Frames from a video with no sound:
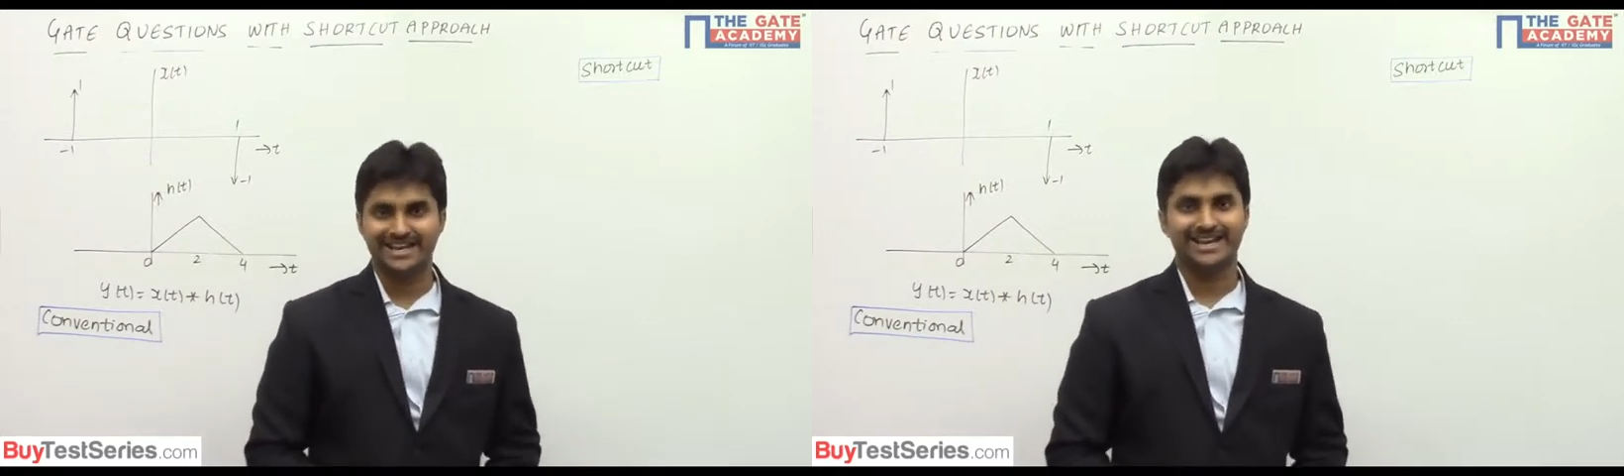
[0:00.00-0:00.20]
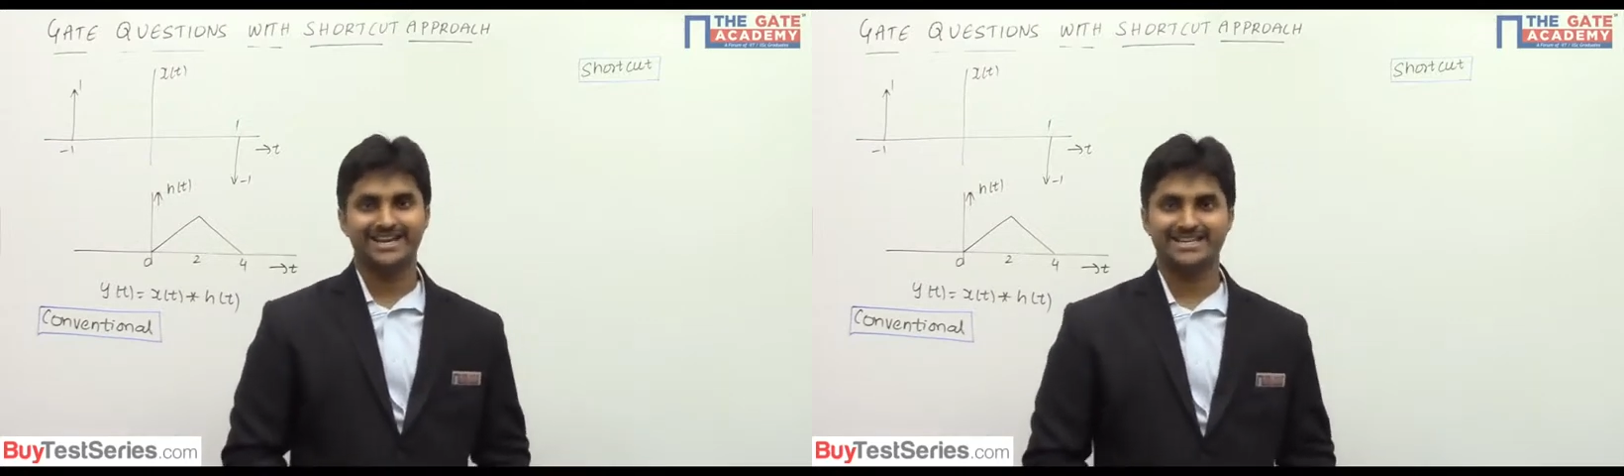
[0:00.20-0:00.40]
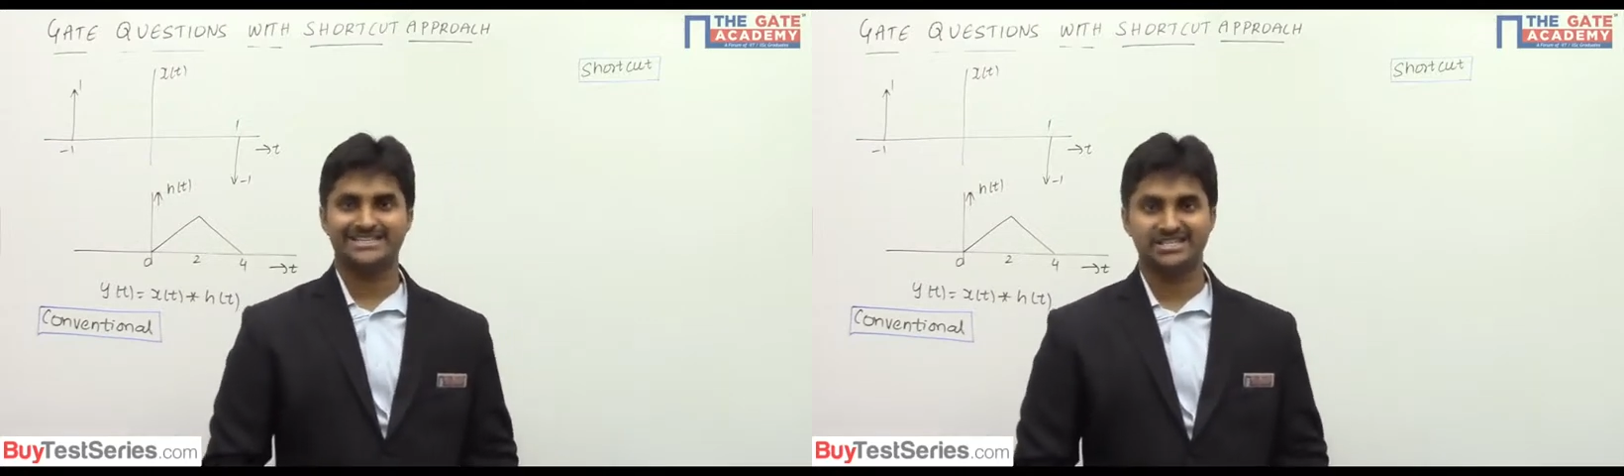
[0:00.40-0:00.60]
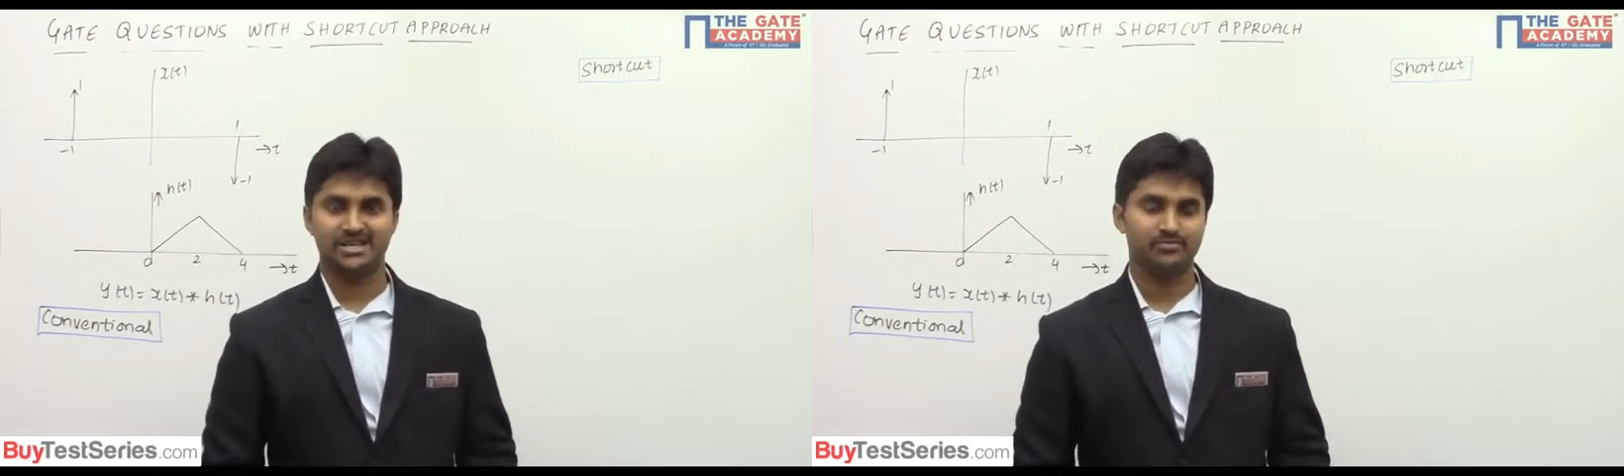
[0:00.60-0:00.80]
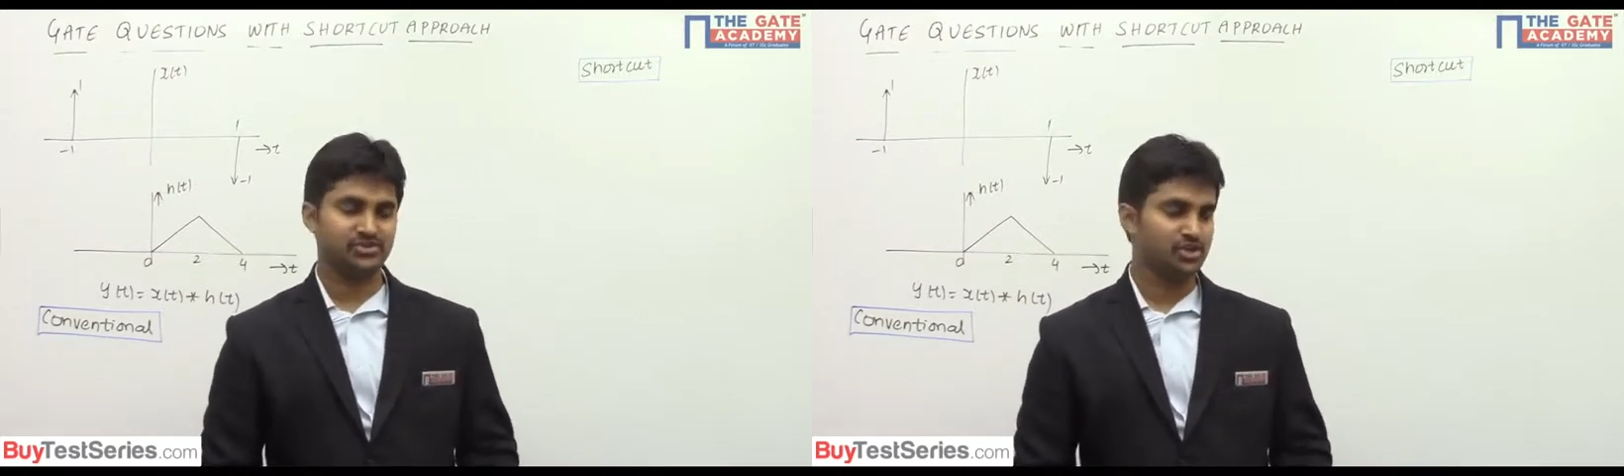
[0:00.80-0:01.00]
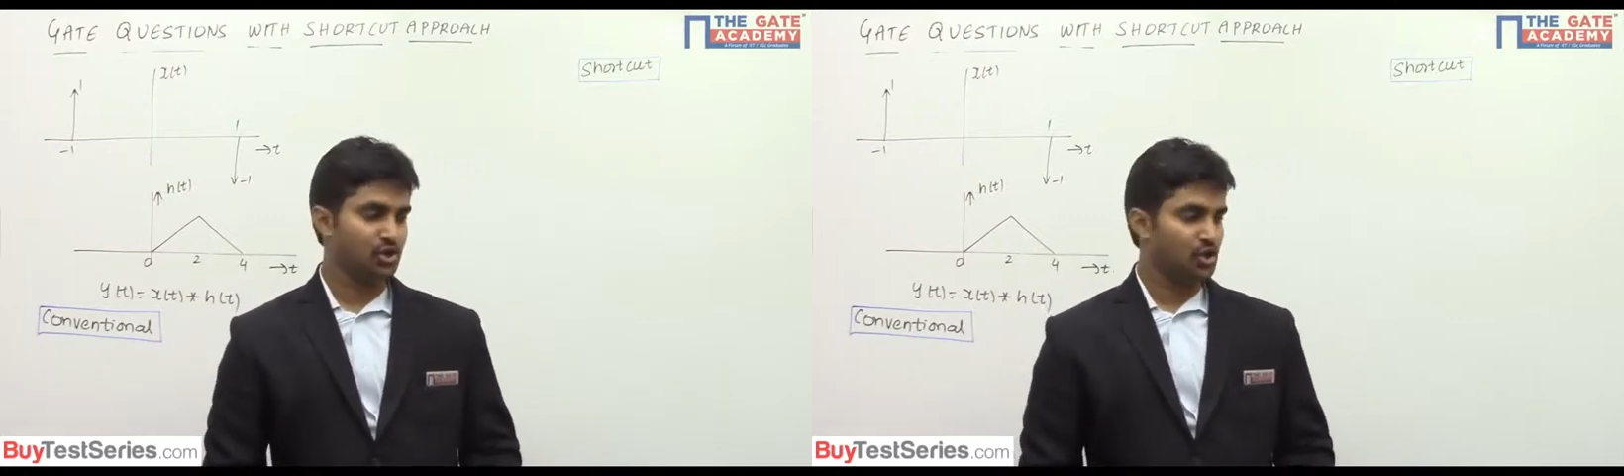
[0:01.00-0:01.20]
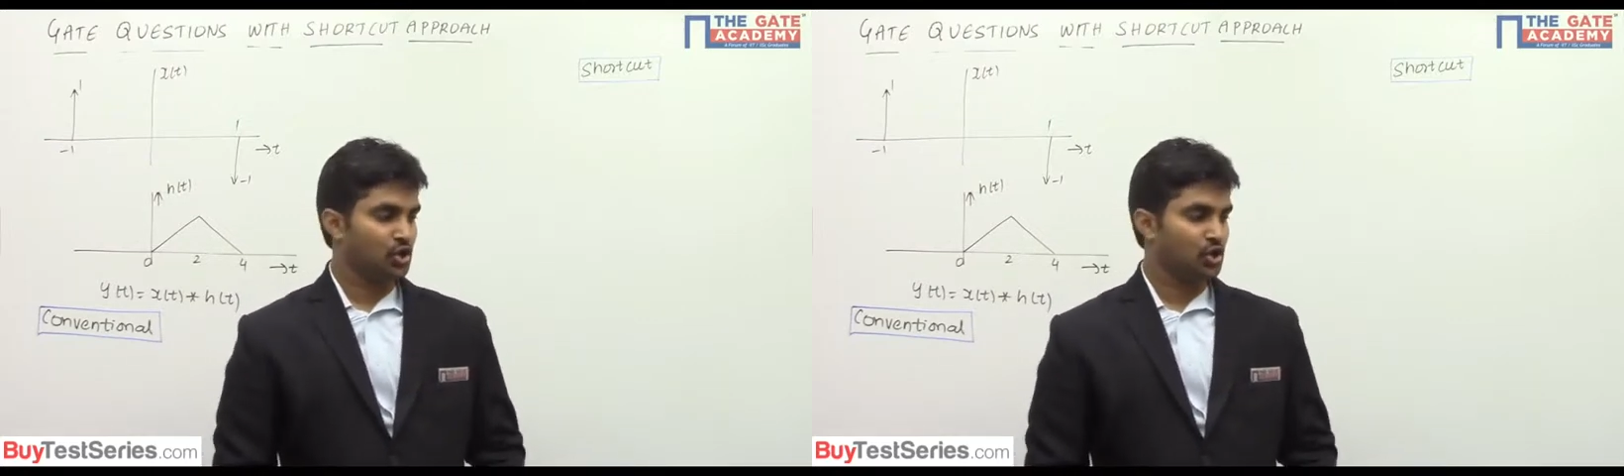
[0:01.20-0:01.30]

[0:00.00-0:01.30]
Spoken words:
and systems.